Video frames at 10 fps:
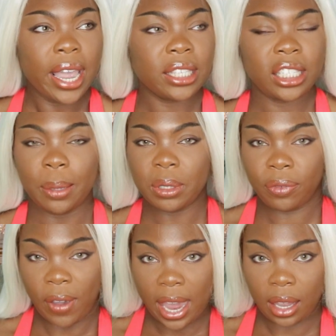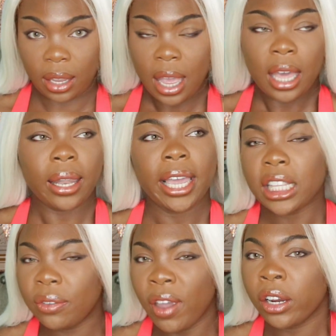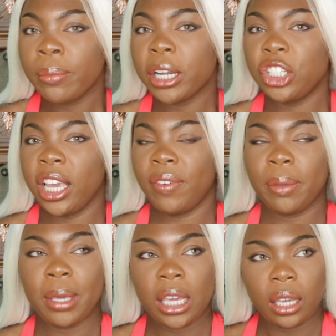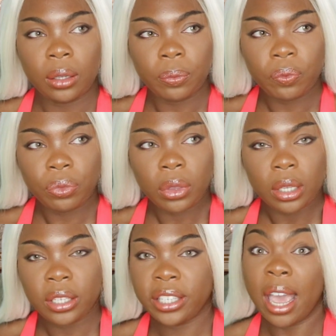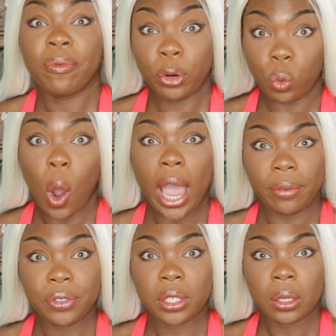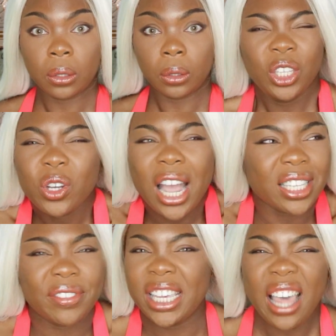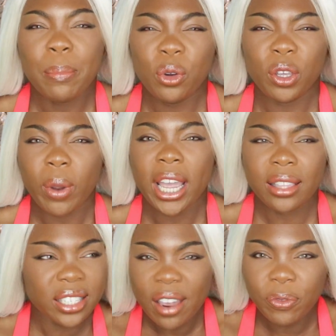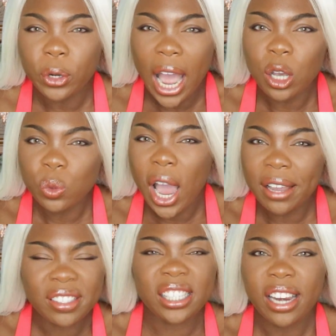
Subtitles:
It seems fake. Like, it's very much giving me Stepford Wives. You guys have seen that movie, right? The Stepford Housewives, the